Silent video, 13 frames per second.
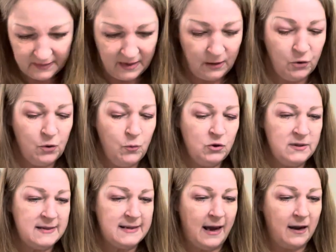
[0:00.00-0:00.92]
The other
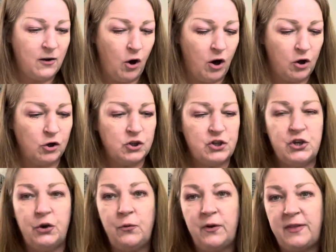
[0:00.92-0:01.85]
ones that I got
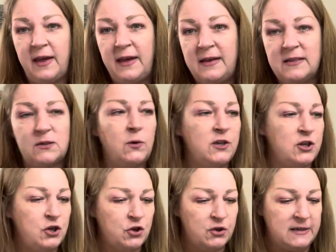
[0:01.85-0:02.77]
two of these,
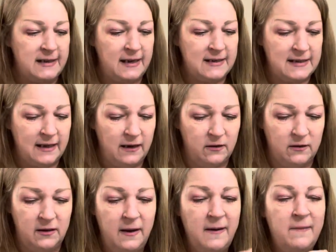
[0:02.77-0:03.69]
which are just these little